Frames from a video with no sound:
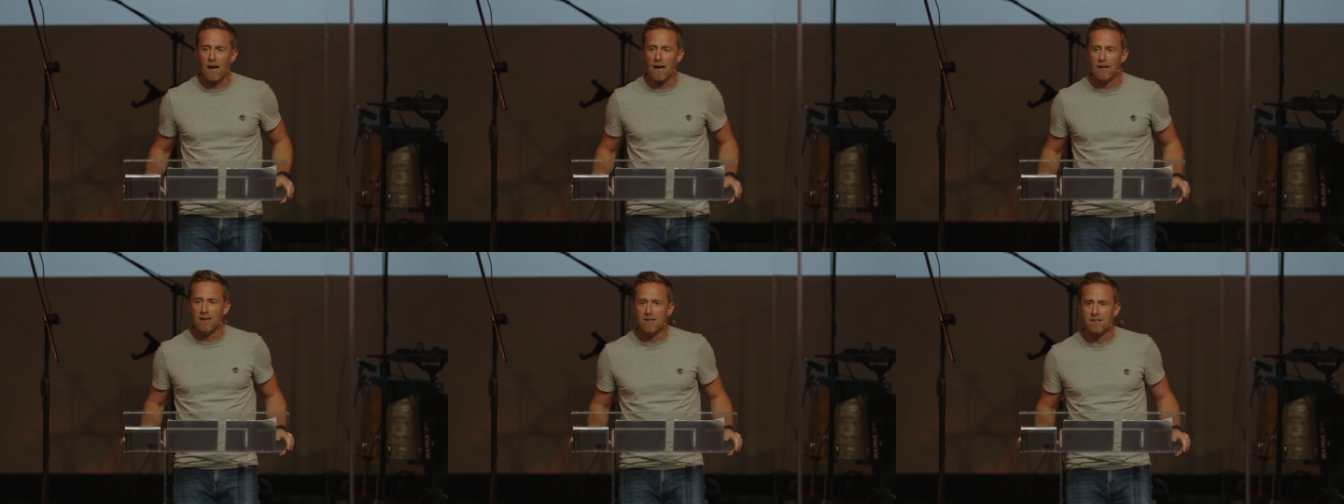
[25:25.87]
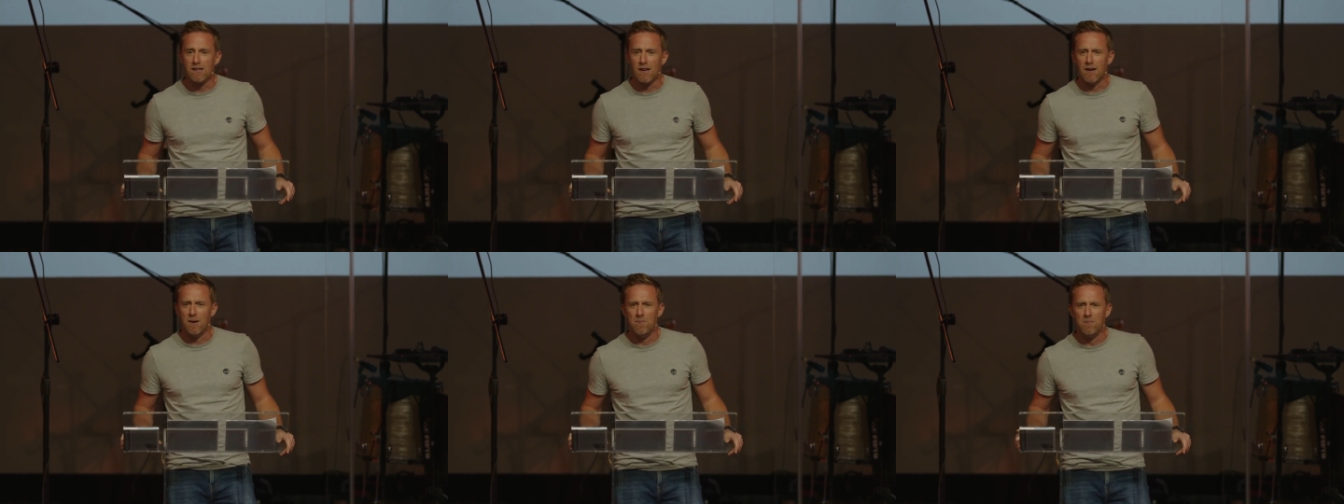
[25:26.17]

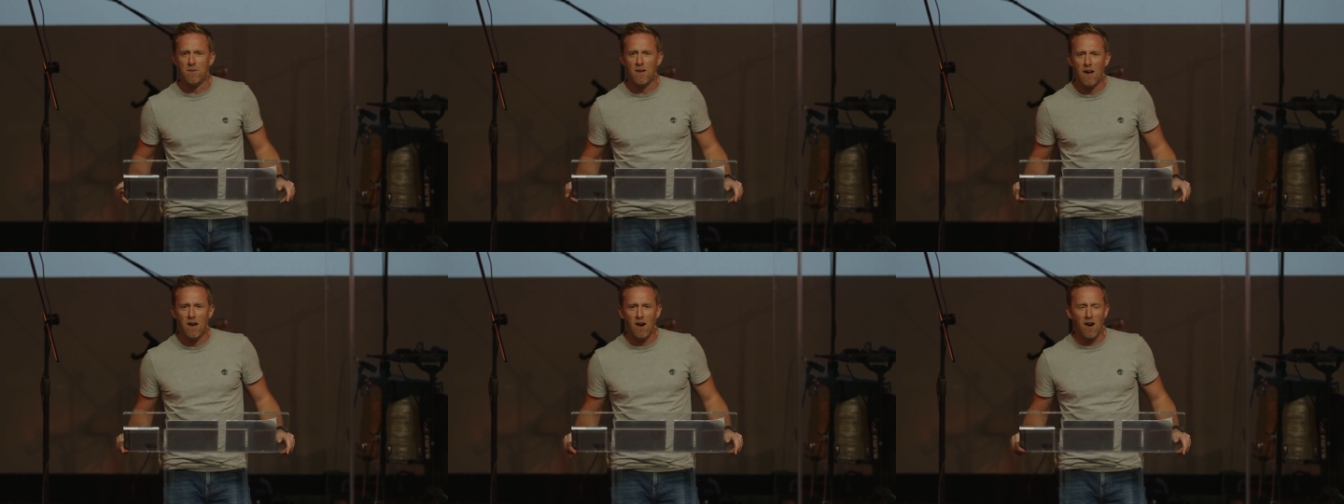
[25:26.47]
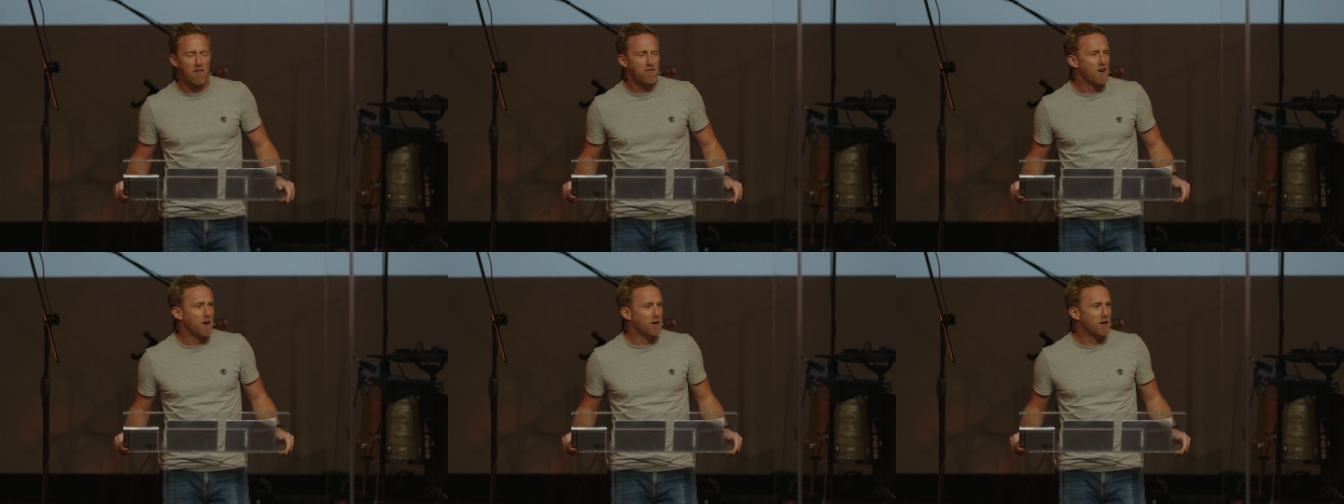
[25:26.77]
And um,
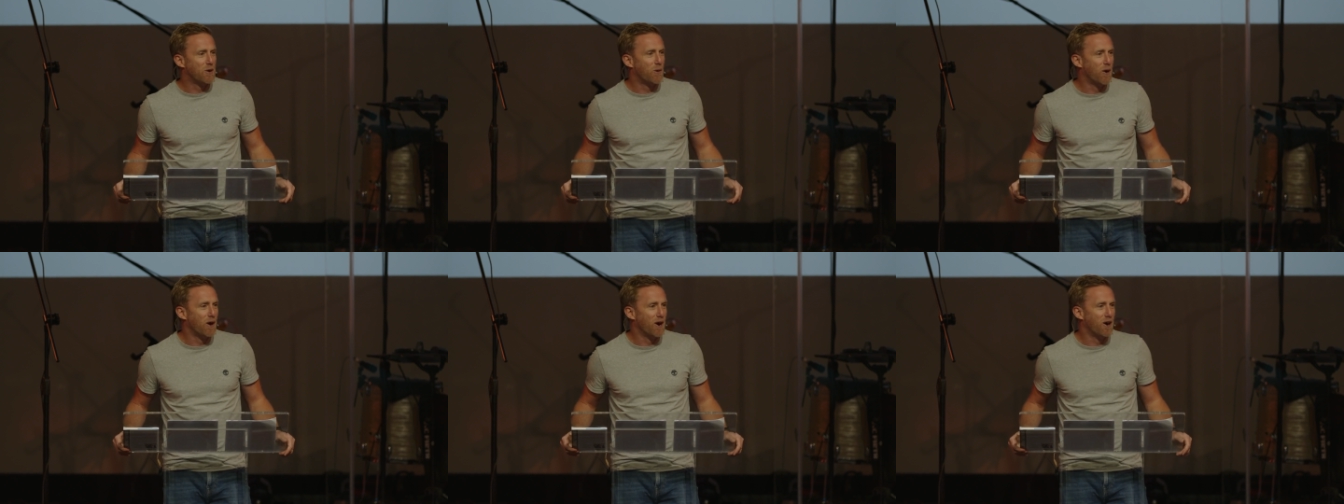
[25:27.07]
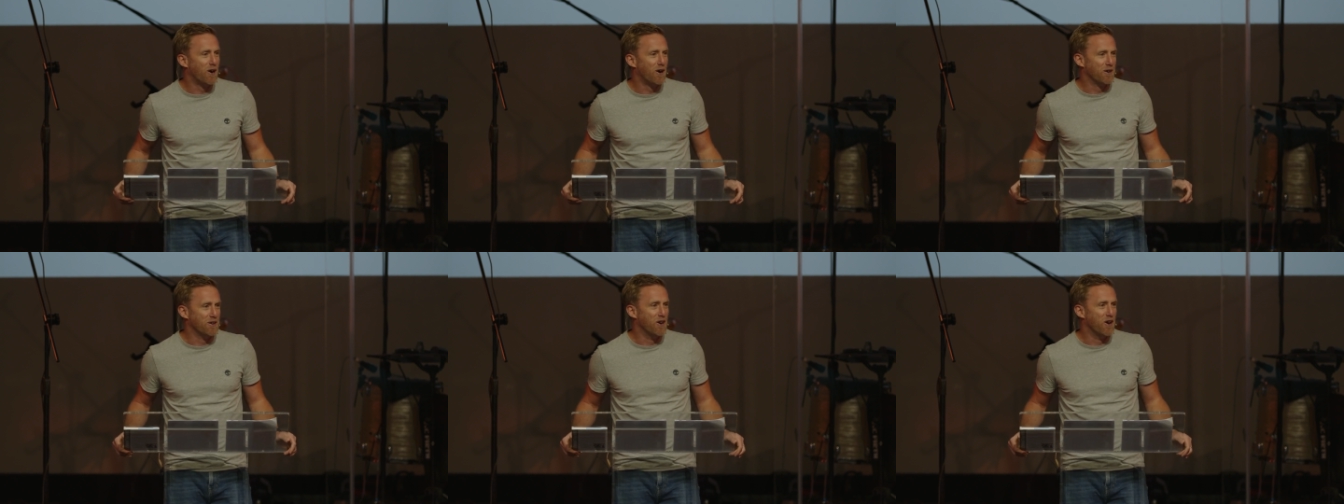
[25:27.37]
I found it
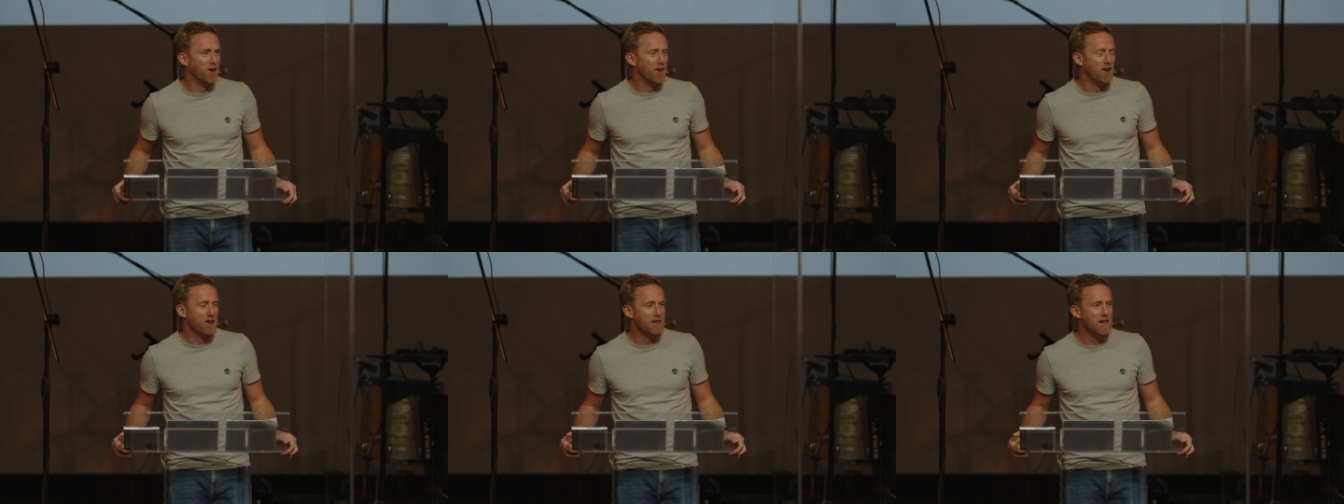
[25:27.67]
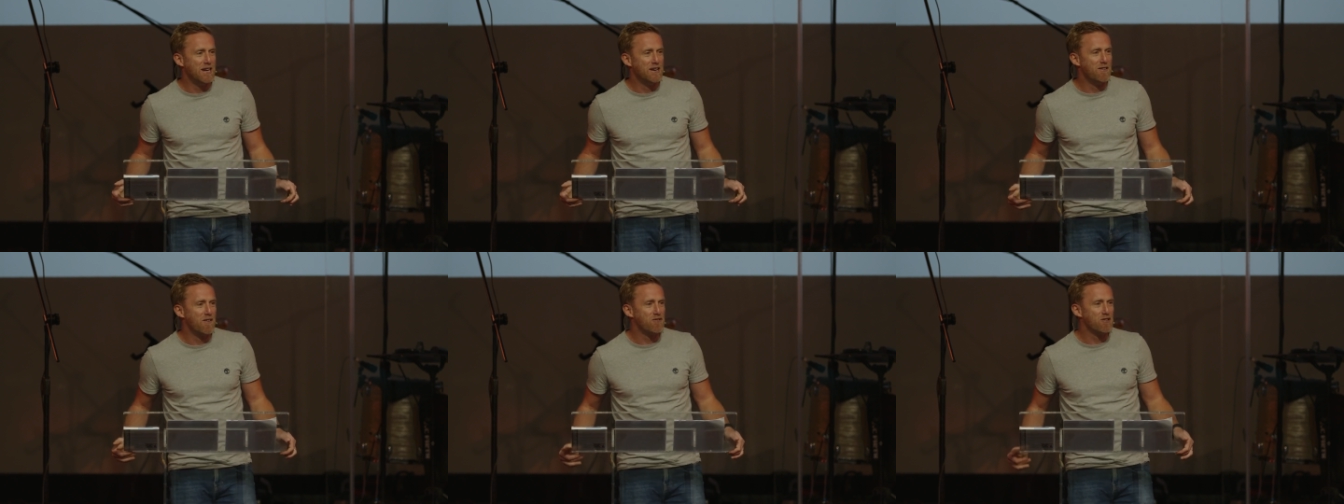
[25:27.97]
quite hard. And I, at
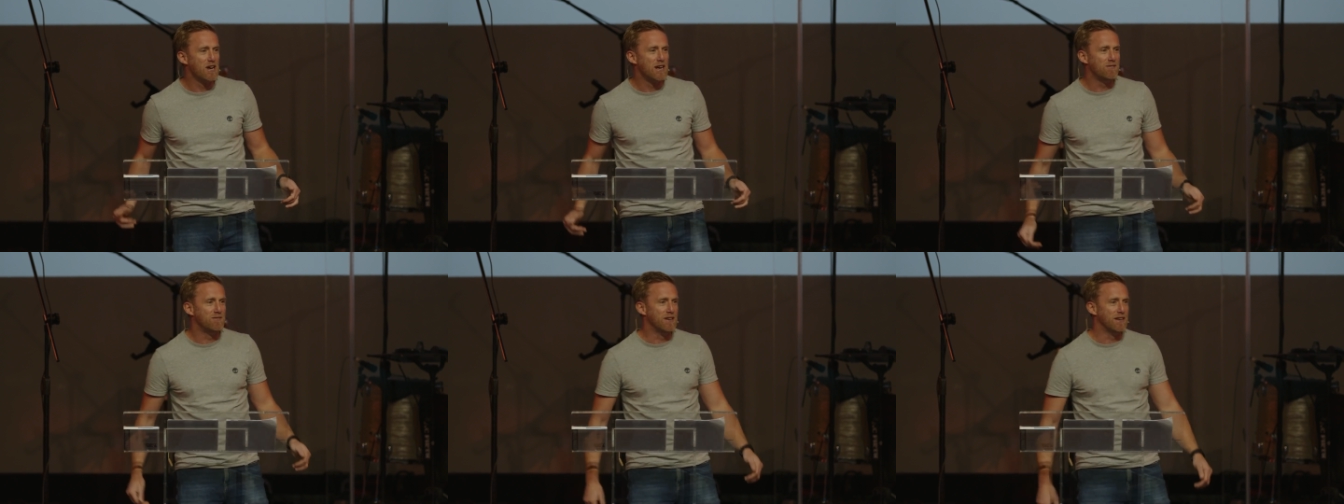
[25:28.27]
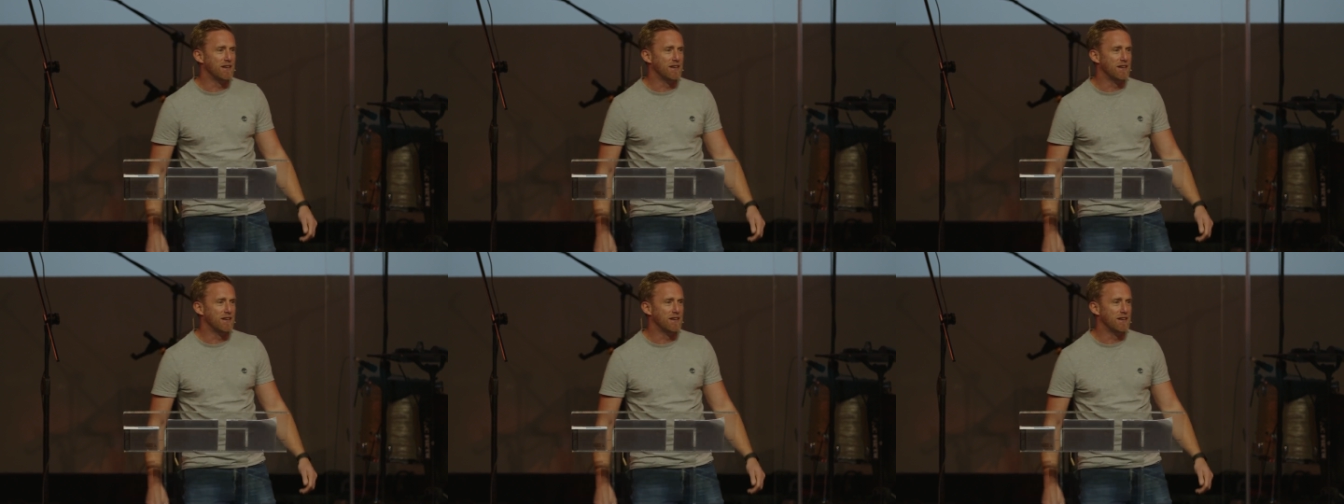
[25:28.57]
the end of every